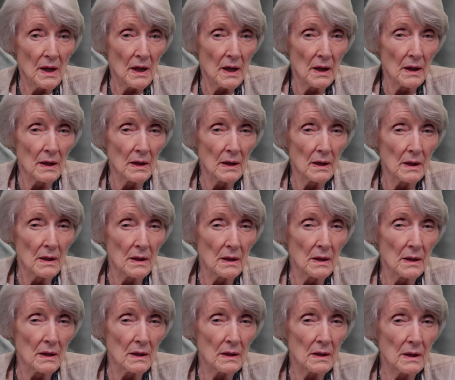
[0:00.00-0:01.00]
uh,
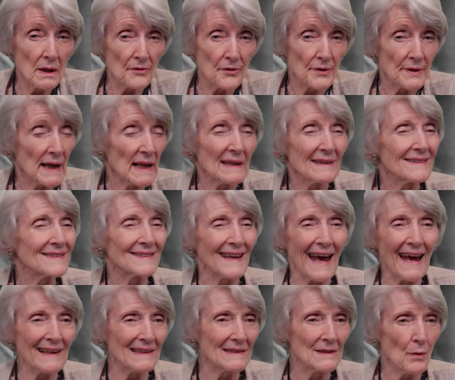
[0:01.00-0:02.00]
I forget
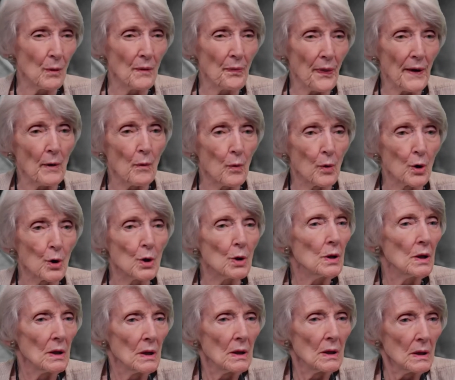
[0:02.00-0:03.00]
exactly what they
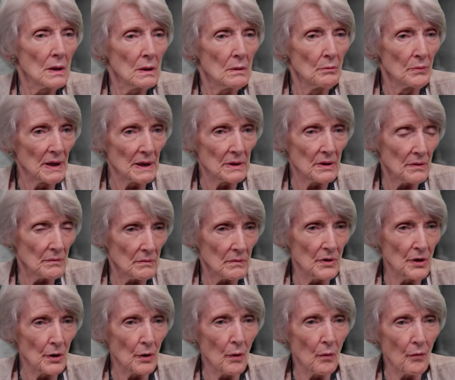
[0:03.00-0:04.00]
were, but
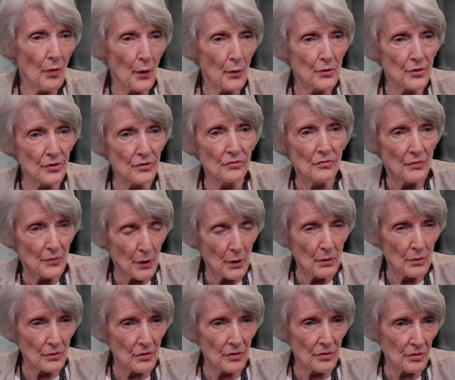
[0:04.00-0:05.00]
you know those
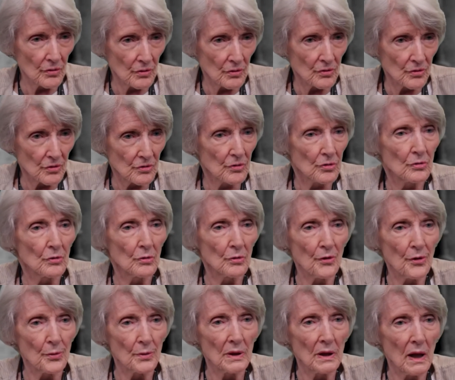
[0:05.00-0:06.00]
those two or
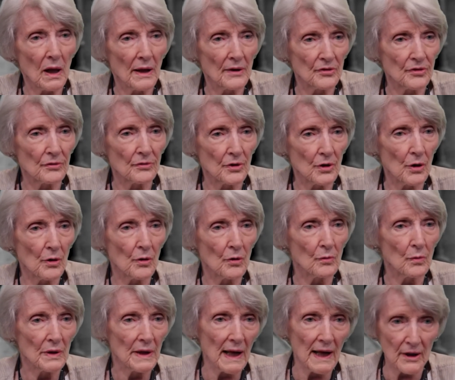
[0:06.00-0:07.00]
three lines of
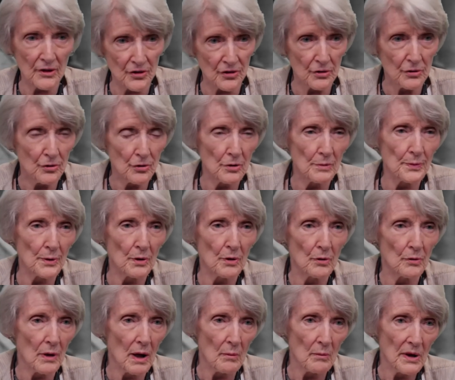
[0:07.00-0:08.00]
code would exit your
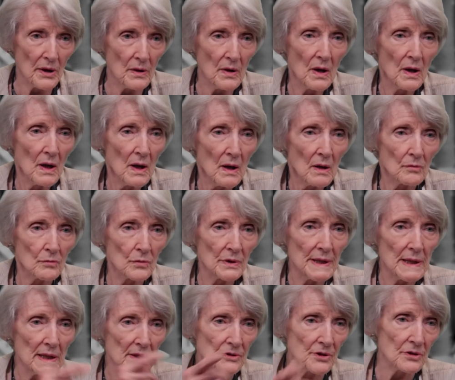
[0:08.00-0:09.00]
program and
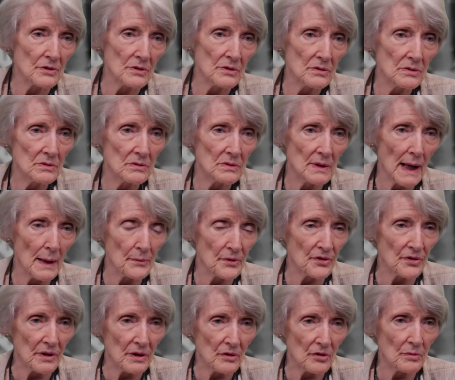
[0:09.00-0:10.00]
re-enter lap
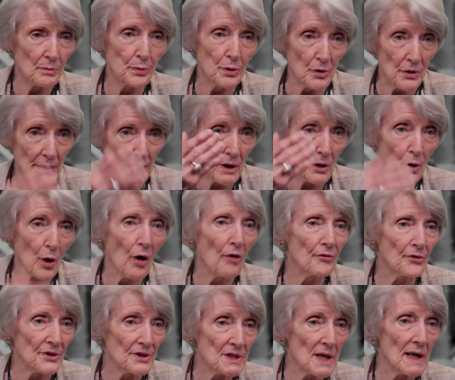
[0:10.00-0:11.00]
six, pulling it
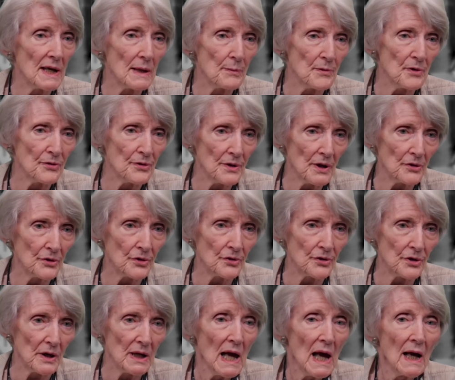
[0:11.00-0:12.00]
off the tape if
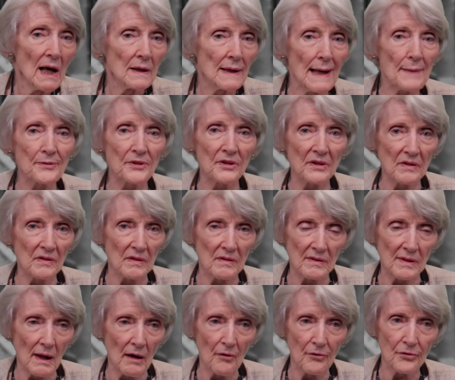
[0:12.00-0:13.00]
necessary. Lap six
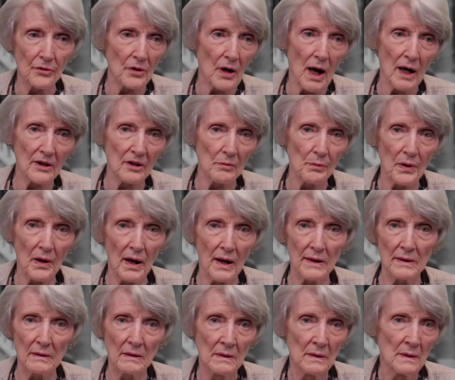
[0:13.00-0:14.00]
itself
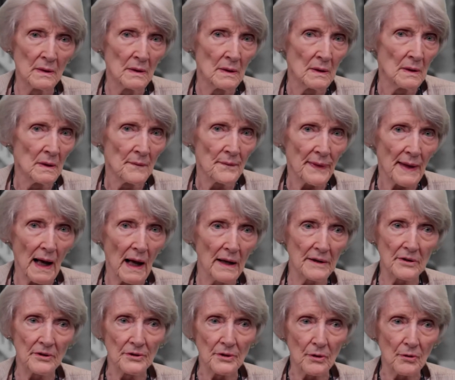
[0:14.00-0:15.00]
occupied I
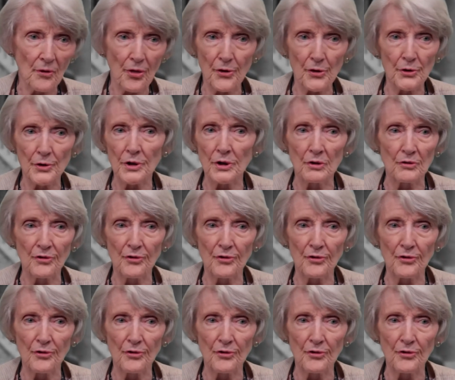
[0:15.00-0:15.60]
don't know 30 or